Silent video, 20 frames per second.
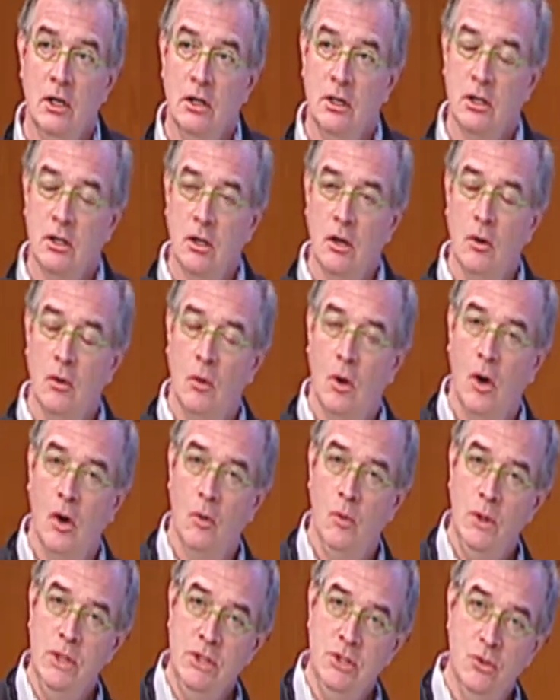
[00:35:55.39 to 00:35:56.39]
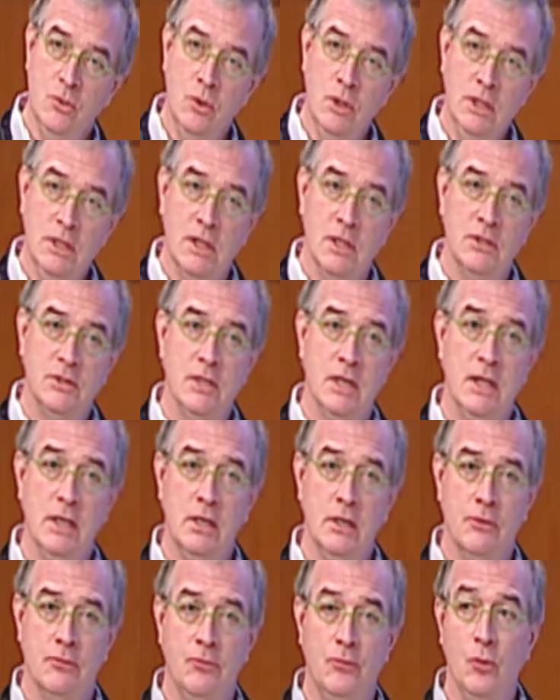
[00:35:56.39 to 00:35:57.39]
to go, are we doing this in
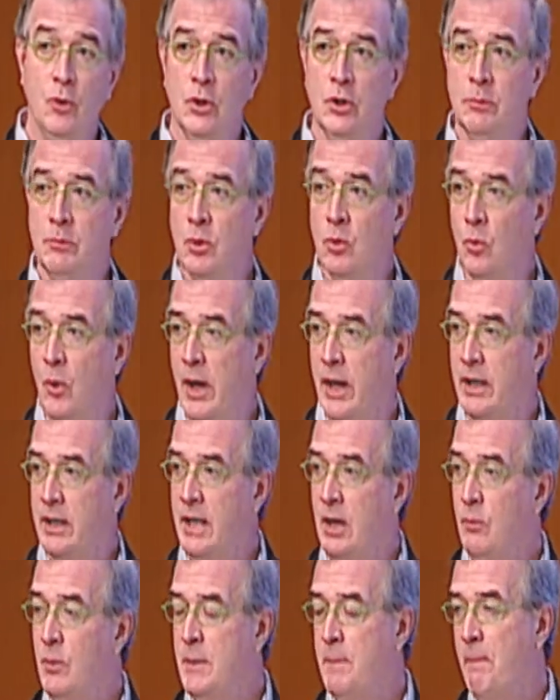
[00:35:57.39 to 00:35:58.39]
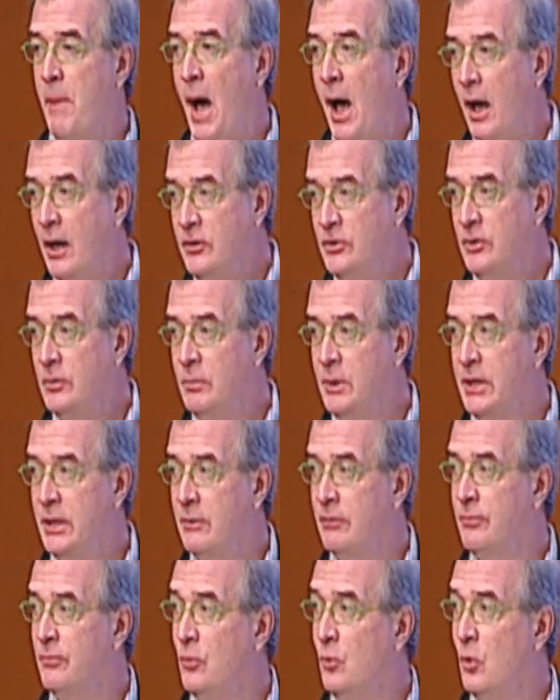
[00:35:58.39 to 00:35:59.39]
an affordable way? Can we possibly
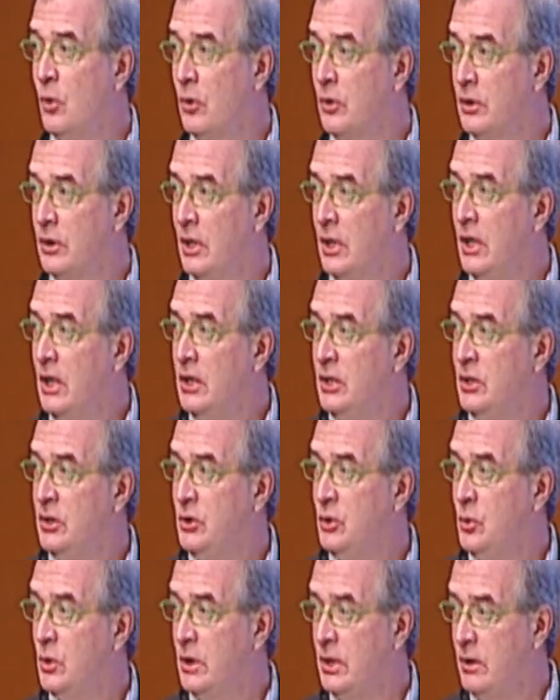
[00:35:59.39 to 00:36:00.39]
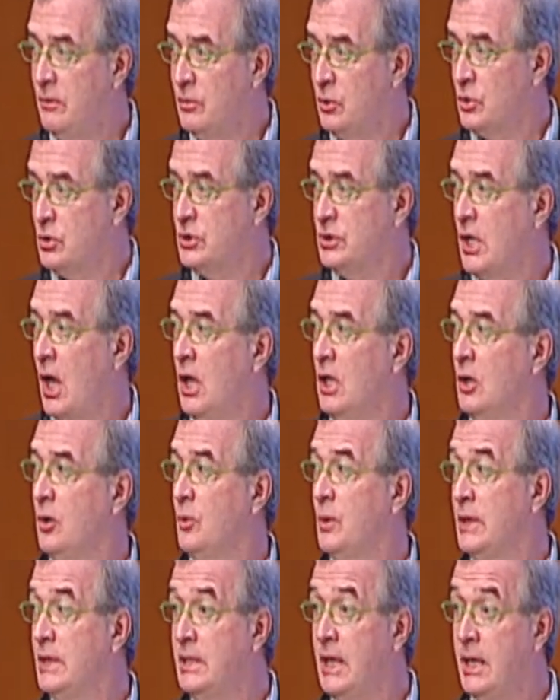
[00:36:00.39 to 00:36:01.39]
afford to do it if you're
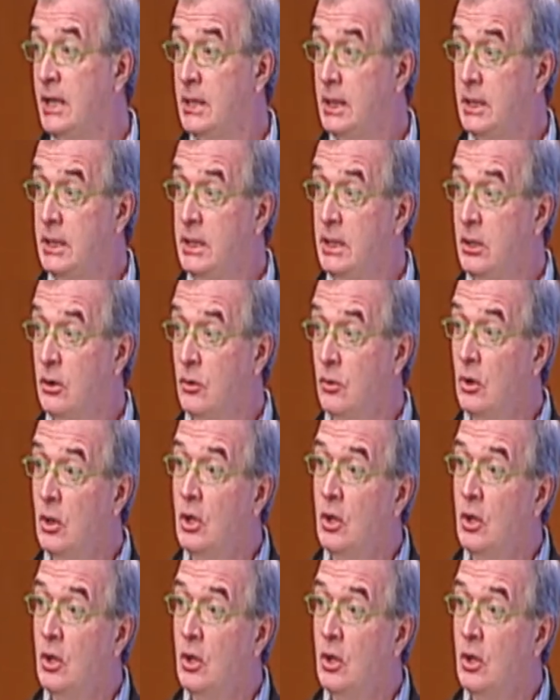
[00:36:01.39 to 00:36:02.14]
siloing data here